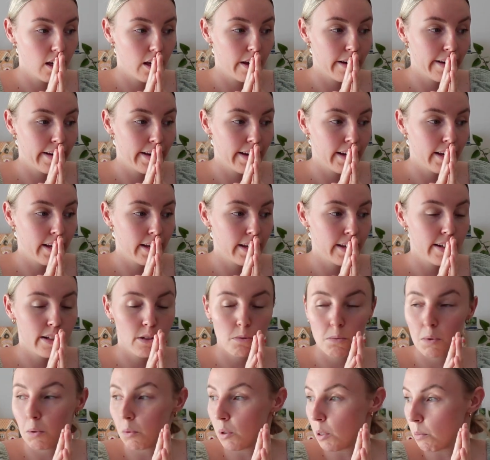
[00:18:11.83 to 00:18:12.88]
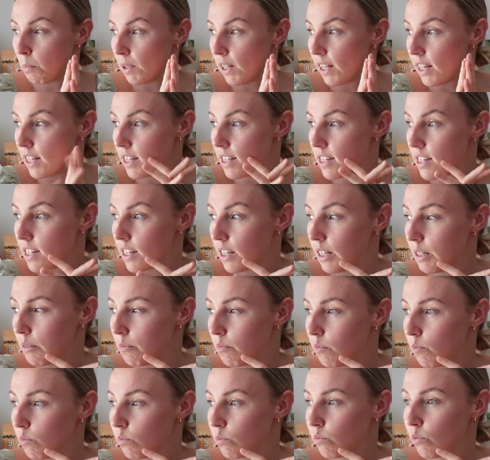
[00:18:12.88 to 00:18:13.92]
and we want to plant
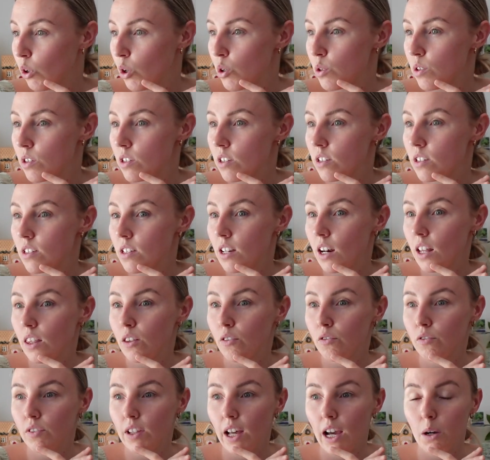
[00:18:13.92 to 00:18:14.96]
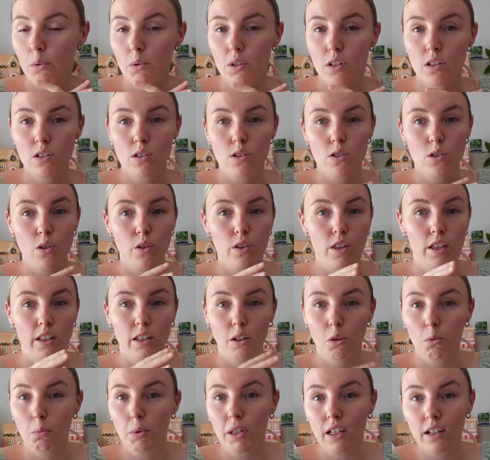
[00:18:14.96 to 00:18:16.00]
some roses and other flowers, so then
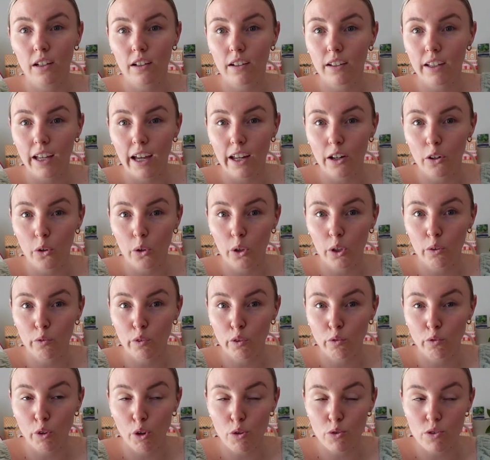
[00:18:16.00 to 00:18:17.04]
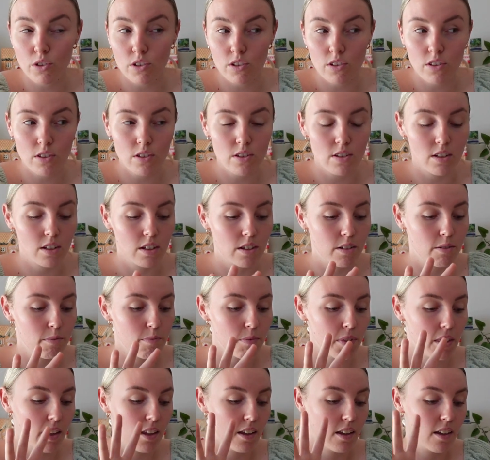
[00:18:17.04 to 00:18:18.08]
there'll be a category for roses, and
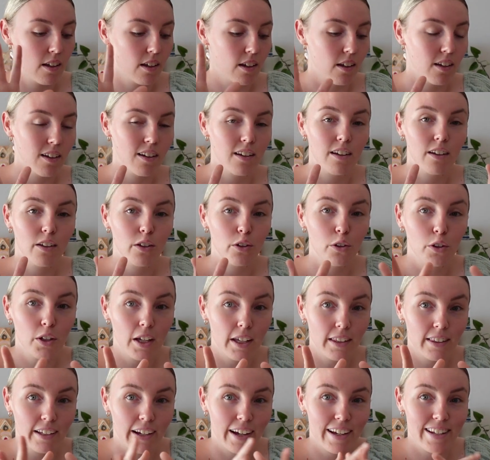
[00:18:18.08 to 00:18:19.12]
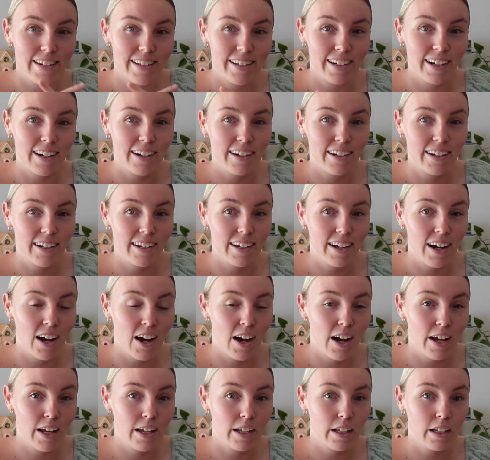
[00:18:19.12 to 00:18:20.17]
you get the idea.
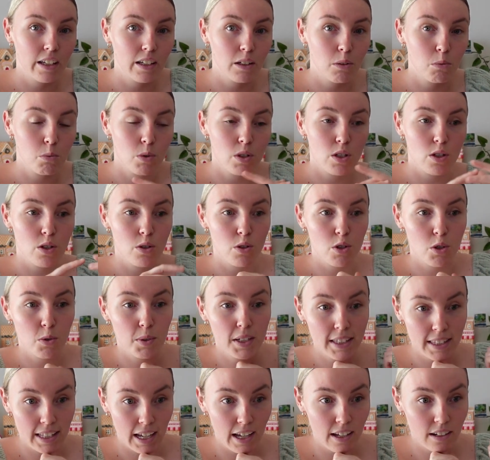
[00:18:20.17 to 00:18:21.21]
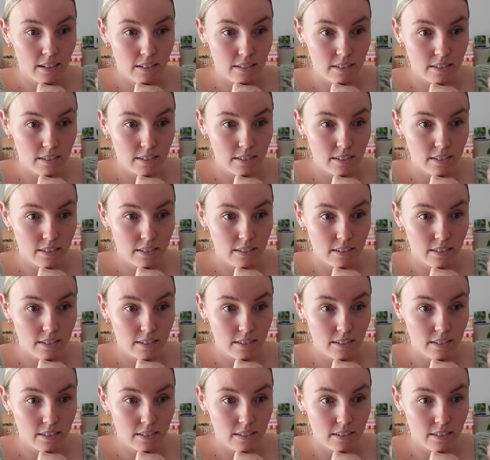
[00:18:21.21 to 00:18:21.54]
I was doing that,